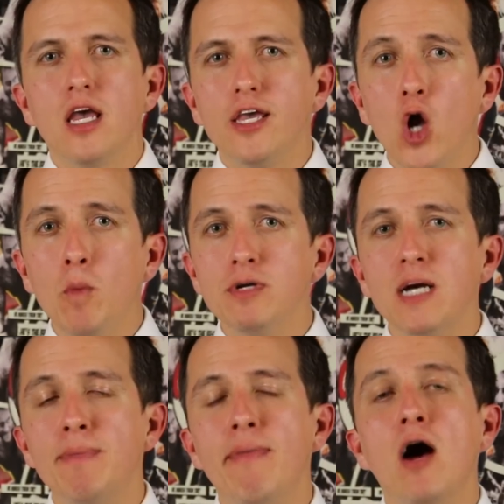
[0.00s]
He
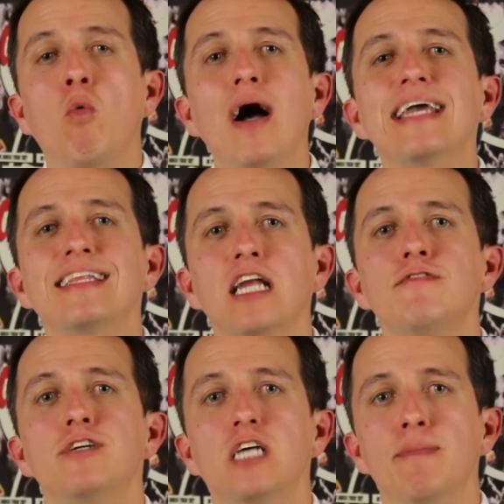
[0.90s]
opened up about why he
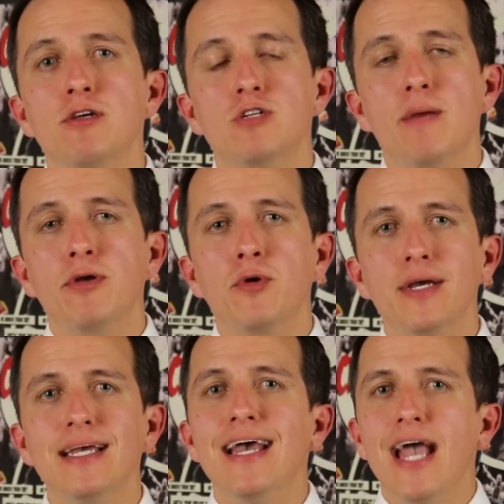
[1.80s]
left the
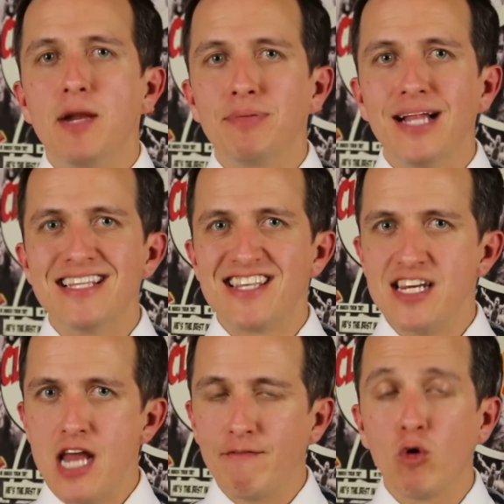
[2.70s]
WWE and plans to
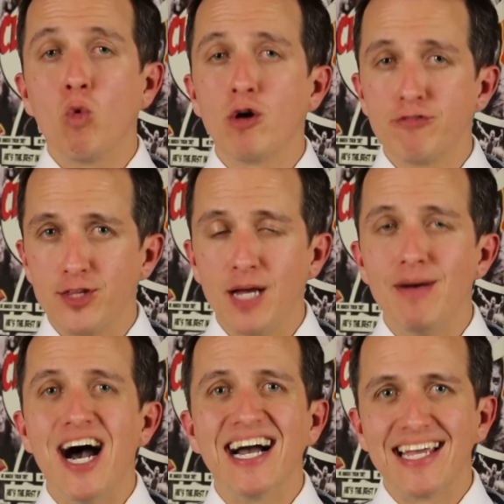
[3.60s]
never work for
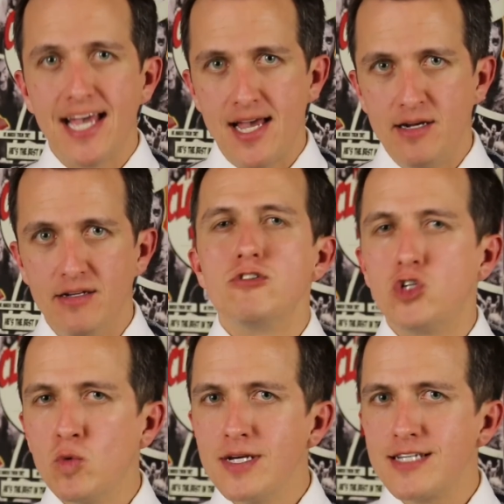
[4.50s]
them again.
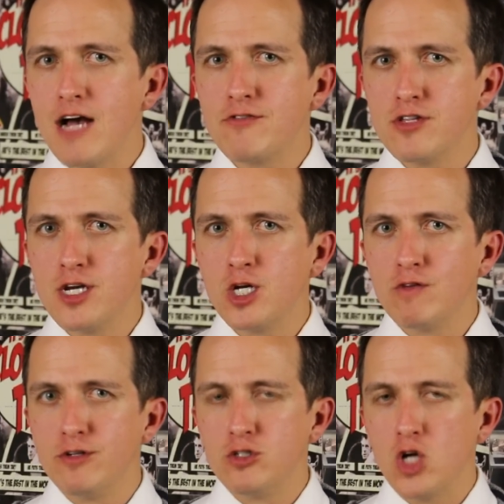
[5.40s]
2 weeks after the
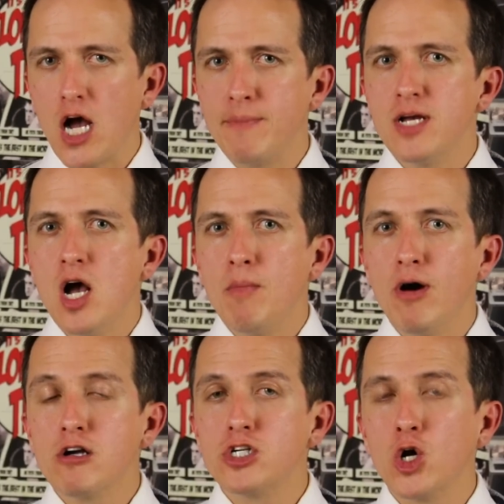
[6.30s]
interview dropped,
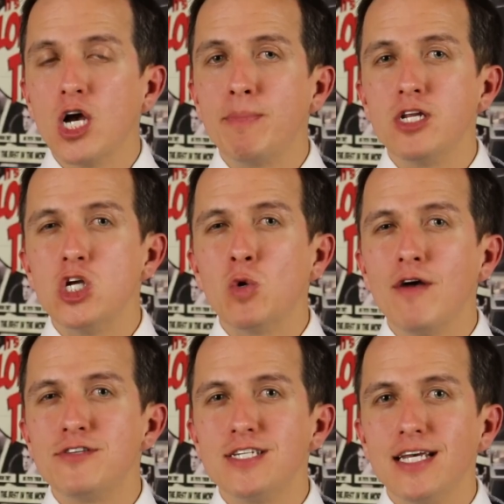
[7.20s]
Punk showed up at
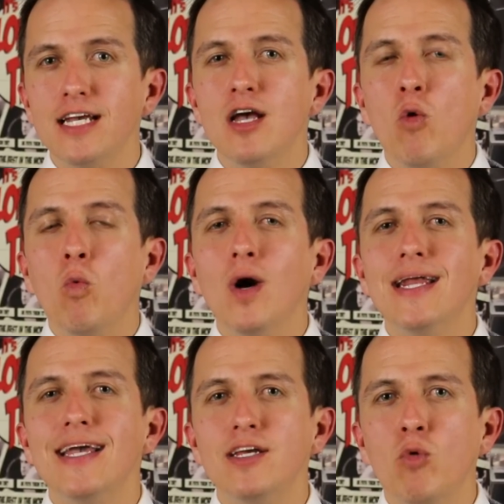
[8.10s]
UFC
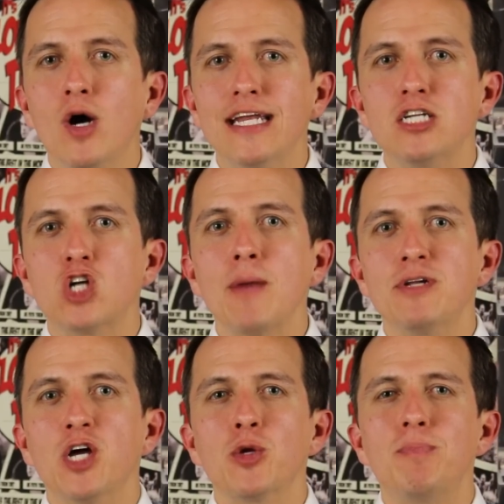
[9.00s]
181 and dropped
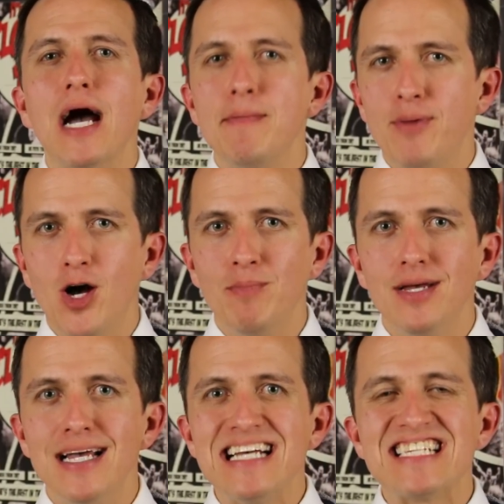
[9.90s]
another pipe bomb,
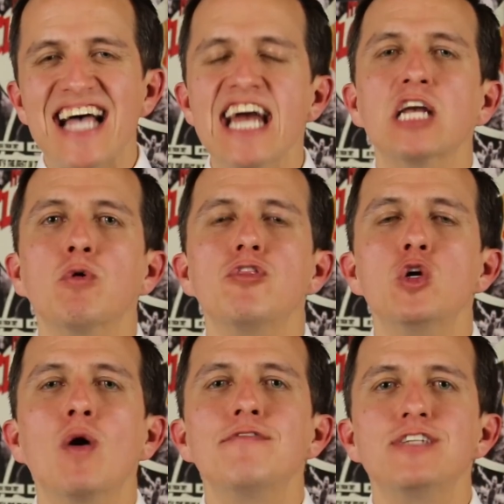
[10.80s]
signing with
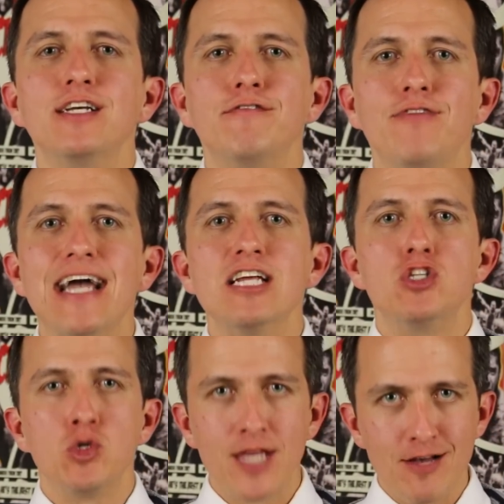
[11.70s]
UFC to fight in
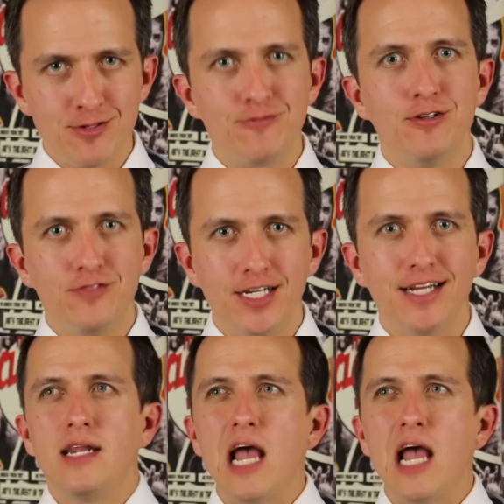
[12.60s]
2015.